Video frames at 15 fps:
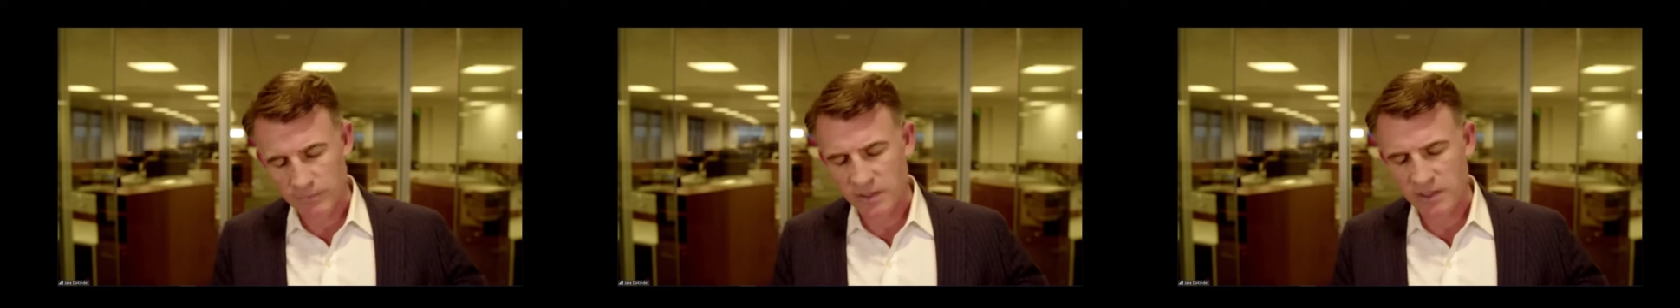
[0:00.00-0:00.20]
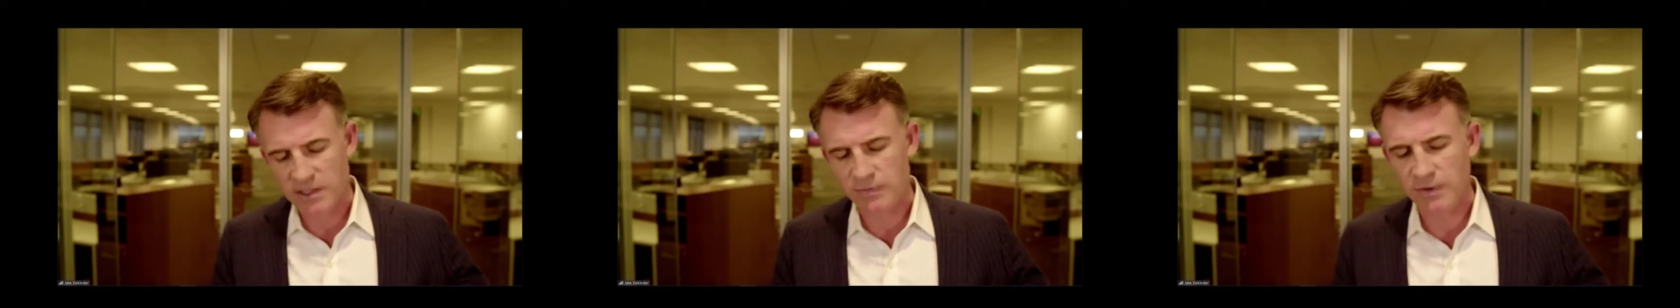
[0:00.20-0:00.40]

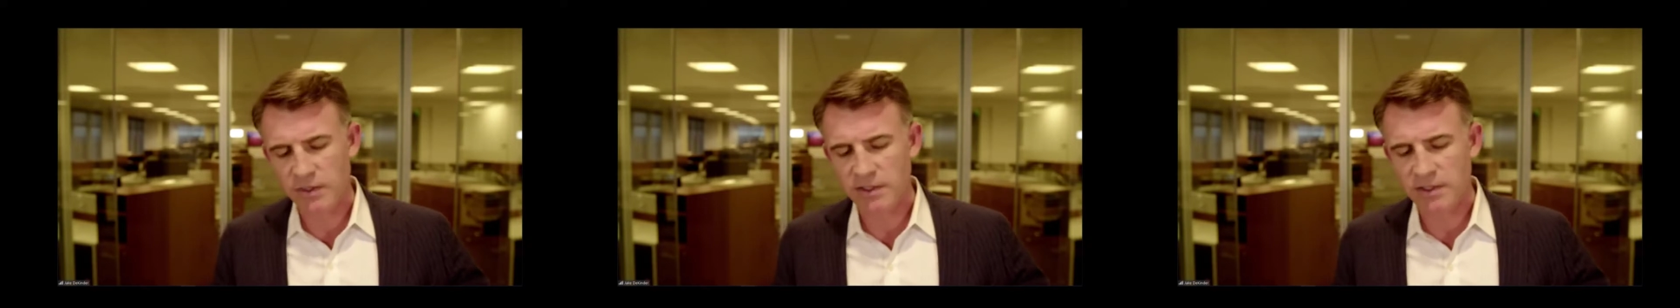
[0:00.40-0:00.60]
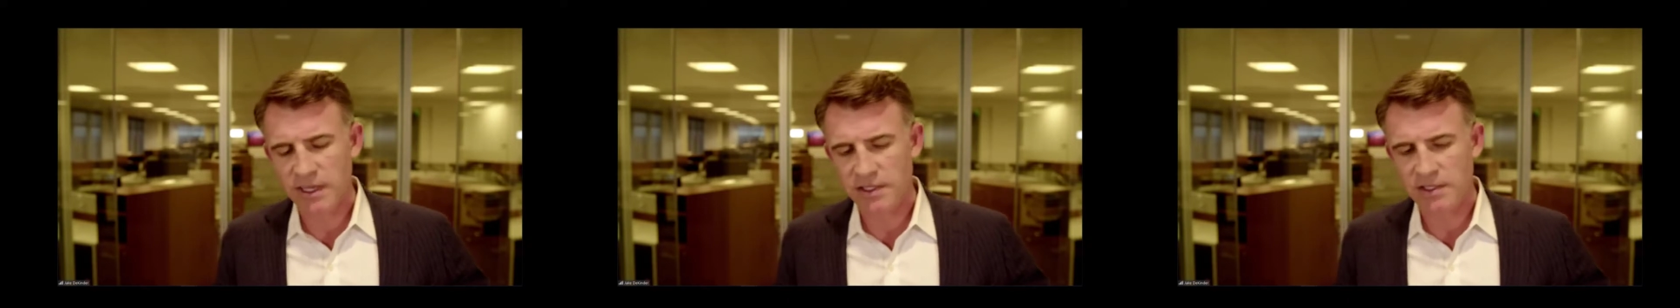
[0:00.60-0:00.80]
this
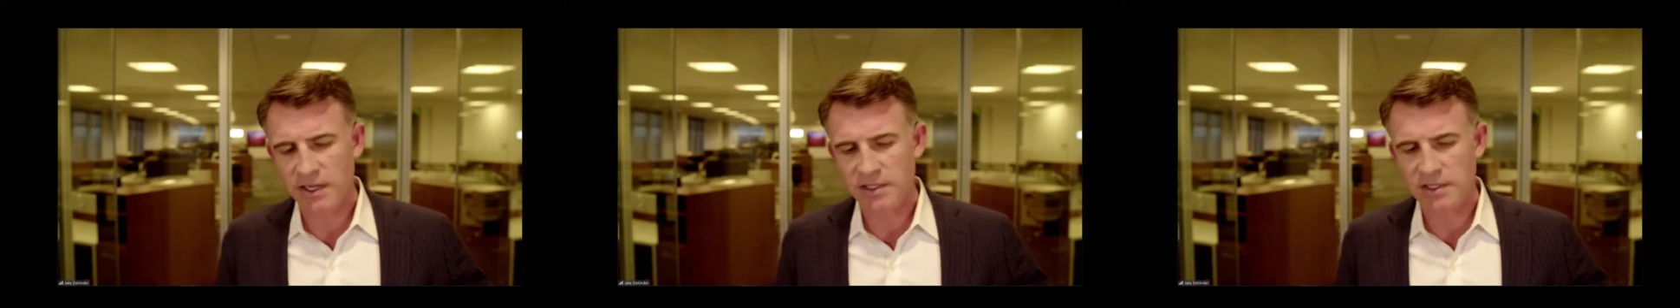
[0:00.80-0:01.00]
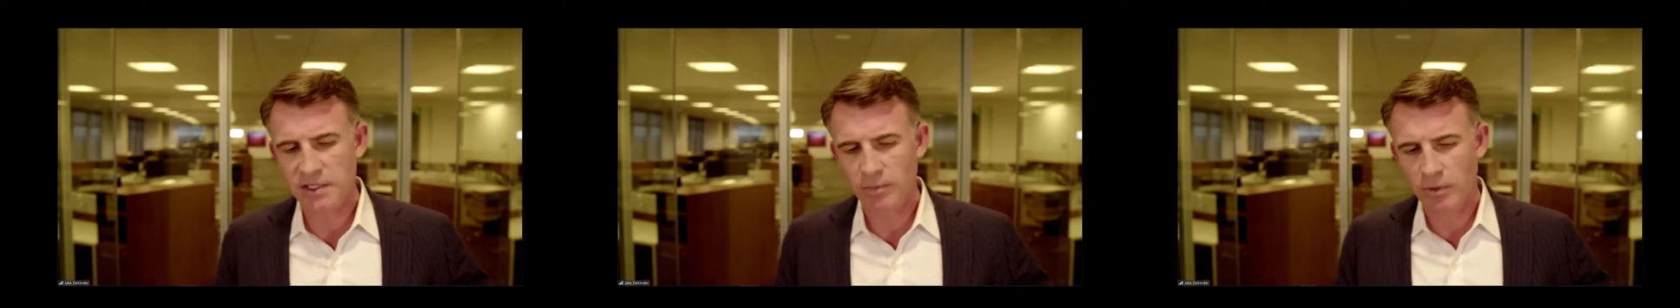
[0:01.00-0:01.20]
first slide's
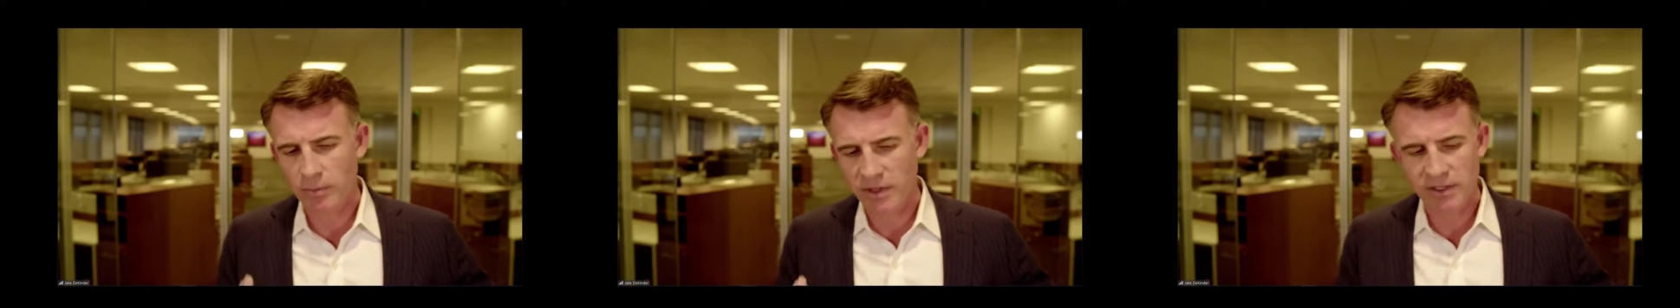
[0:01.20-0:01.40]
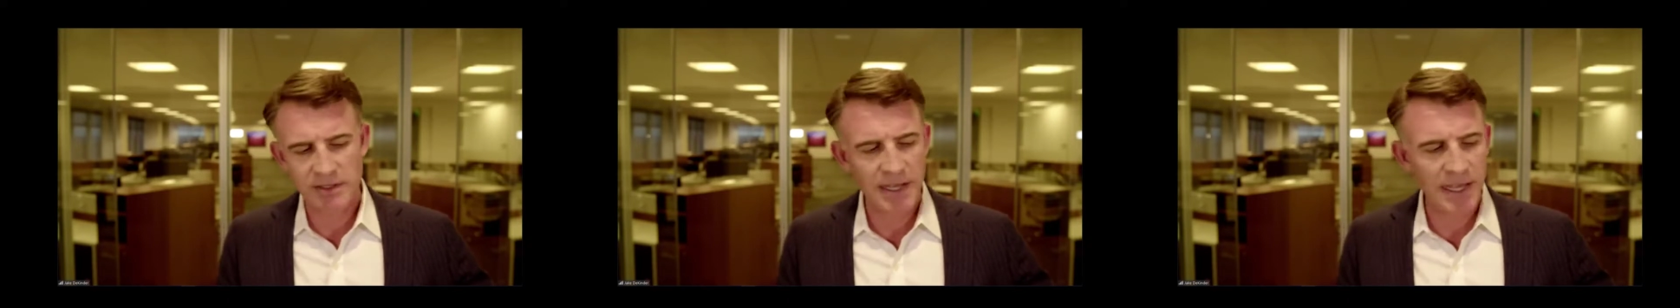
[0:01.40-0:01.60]
not
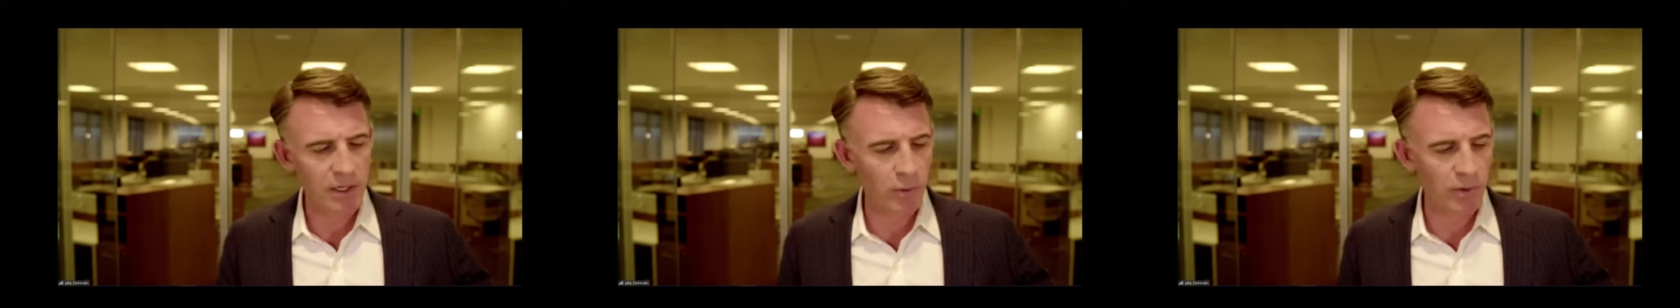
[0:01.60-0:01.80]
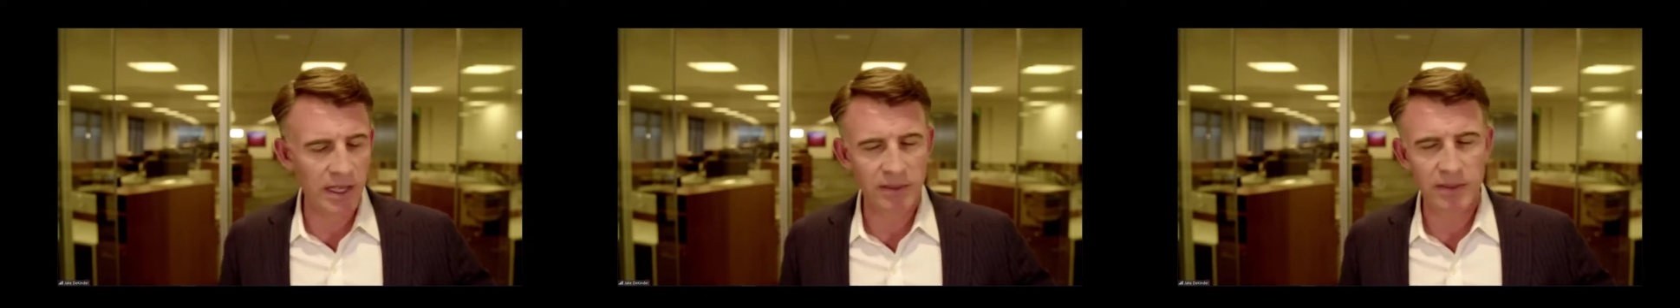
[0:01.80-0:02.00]
simple, but the
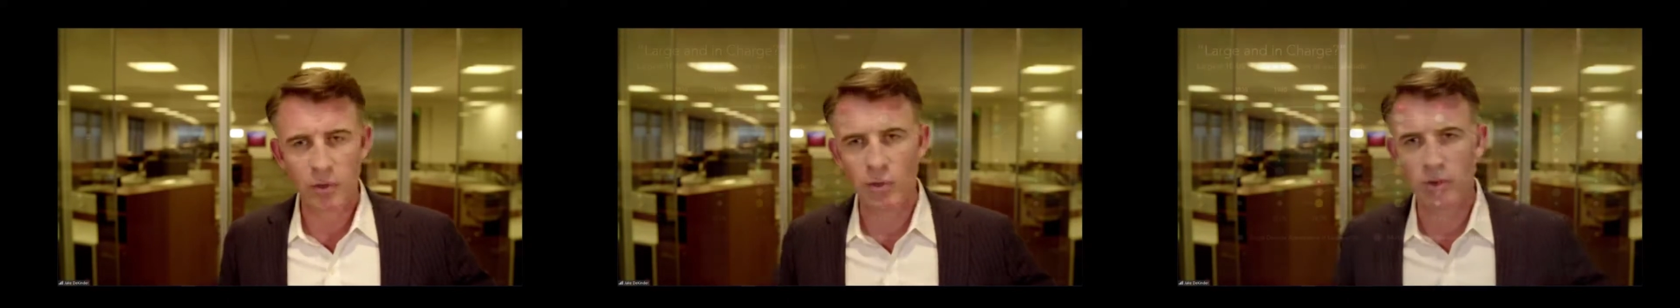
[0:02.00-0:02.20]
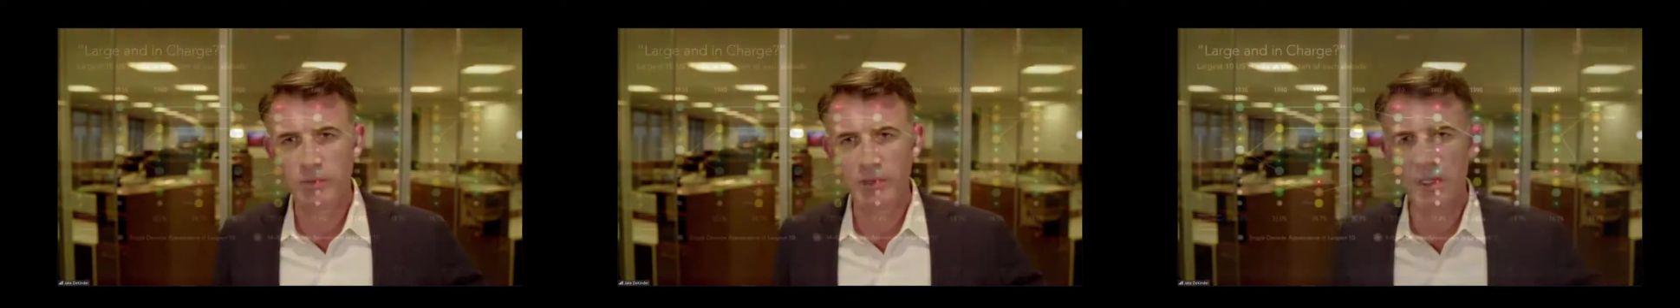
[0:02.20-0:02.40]
takeaway I
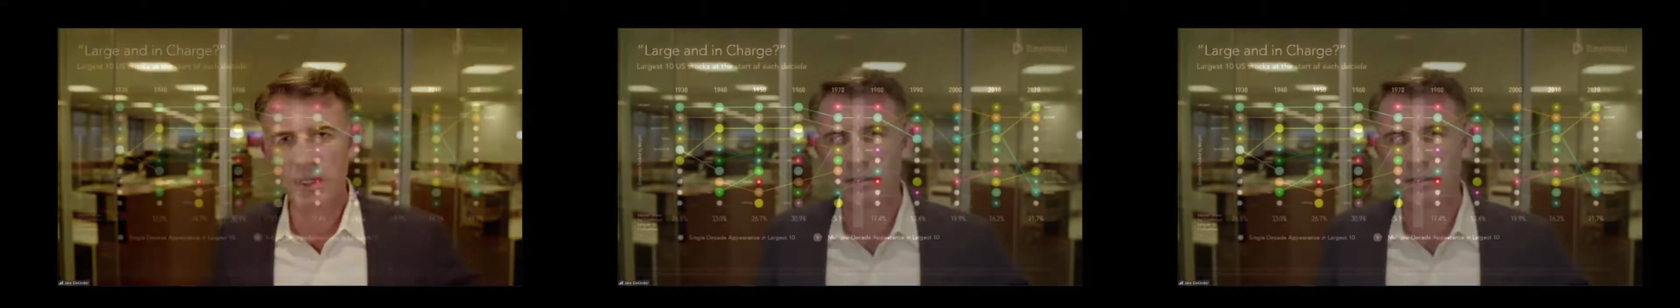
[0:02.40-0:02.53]
think will